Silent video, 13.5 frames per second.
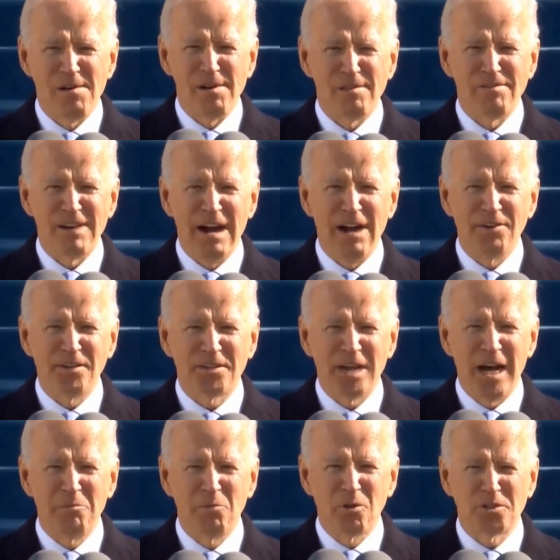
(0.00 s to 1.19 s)
or found a
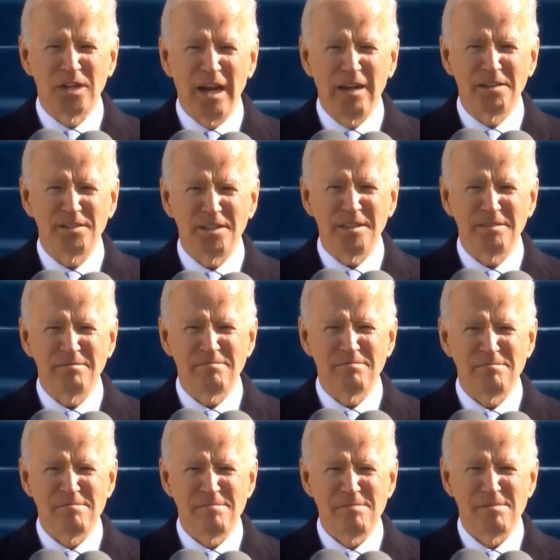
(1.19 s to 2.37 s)
time more challenging
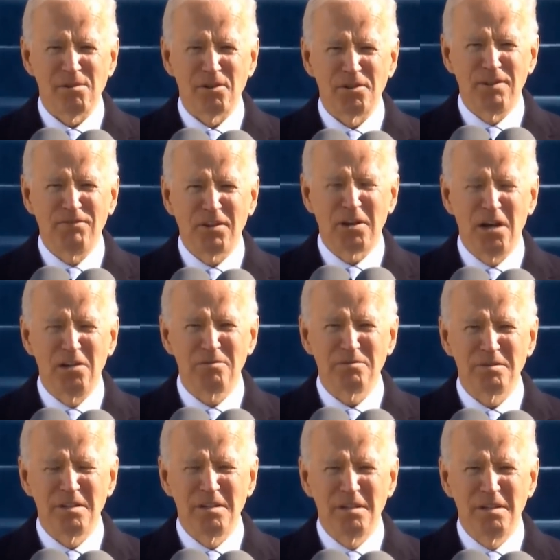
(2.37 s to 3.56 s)
or difficult
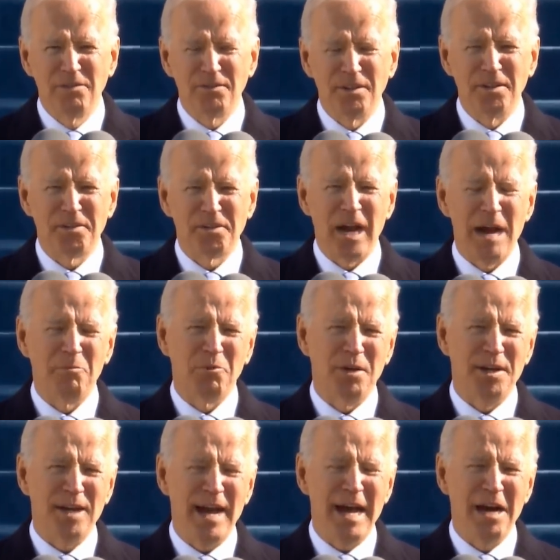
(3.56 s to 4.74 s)
than the time we're in
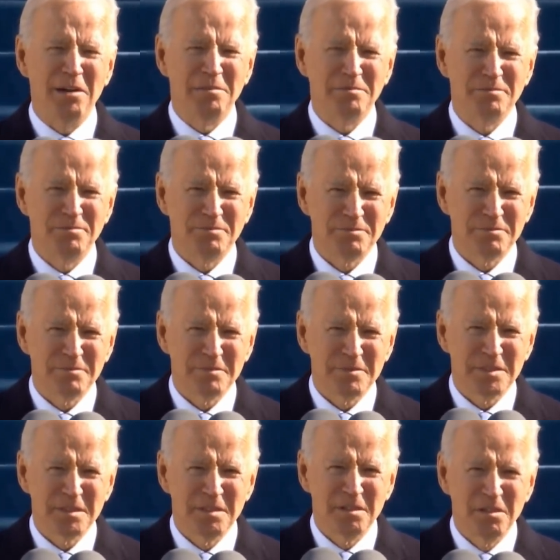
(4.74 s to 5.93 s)
now.
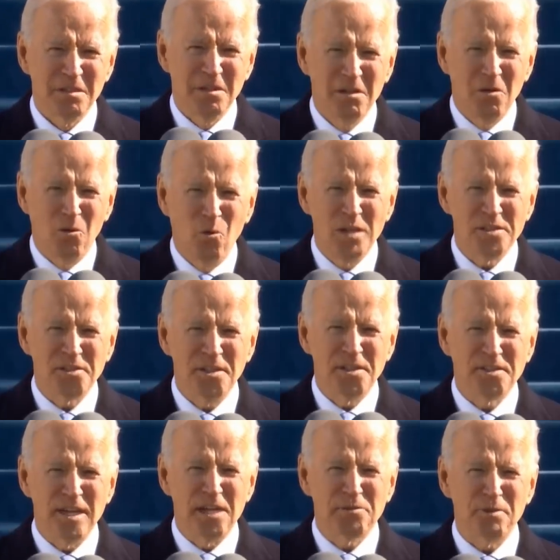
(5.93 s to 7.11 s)

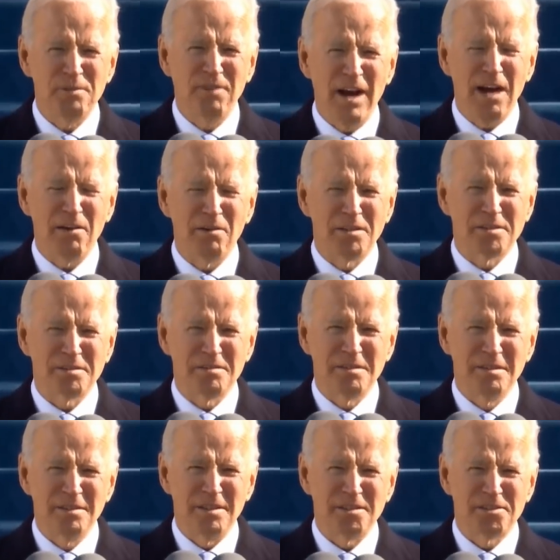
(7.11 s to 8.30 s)
Once-in-a-century virus
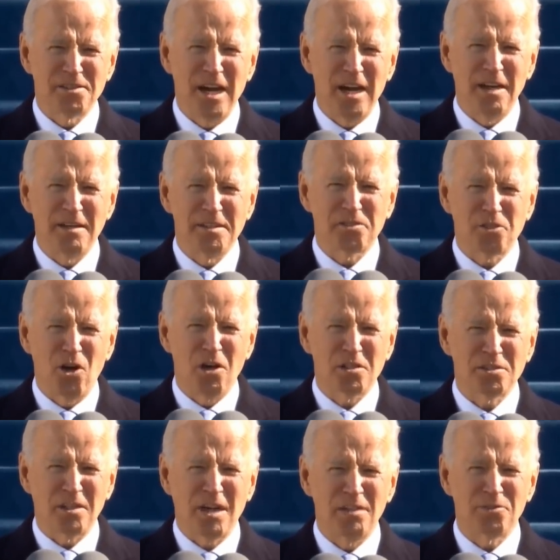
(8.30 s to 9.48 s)
that silently stalks
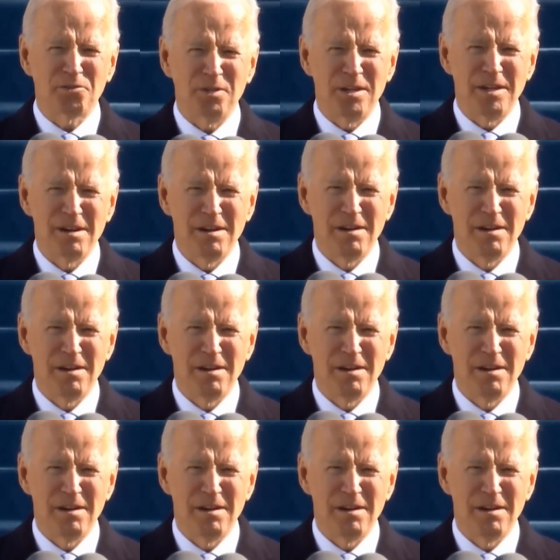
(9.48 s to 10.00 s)
the country